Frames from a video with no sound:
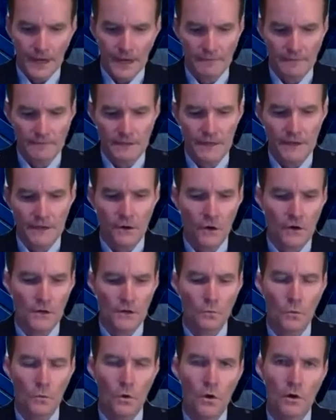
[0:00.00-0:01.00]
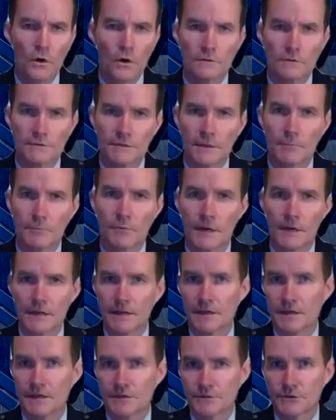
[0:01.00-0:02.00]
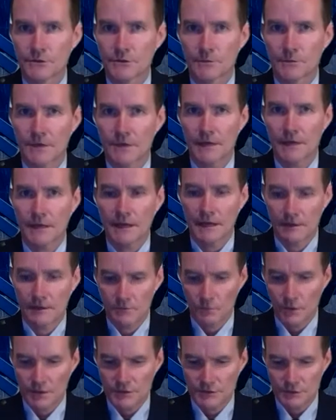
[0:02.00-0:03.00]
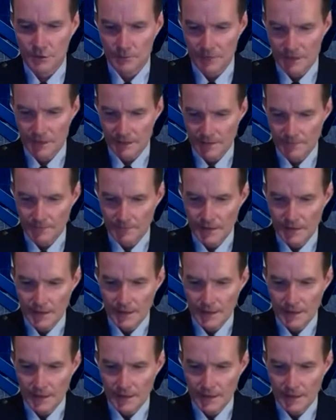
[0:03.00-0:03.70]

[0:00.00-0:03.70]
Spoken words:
heavily guarded wall separated East Germany and West Germany,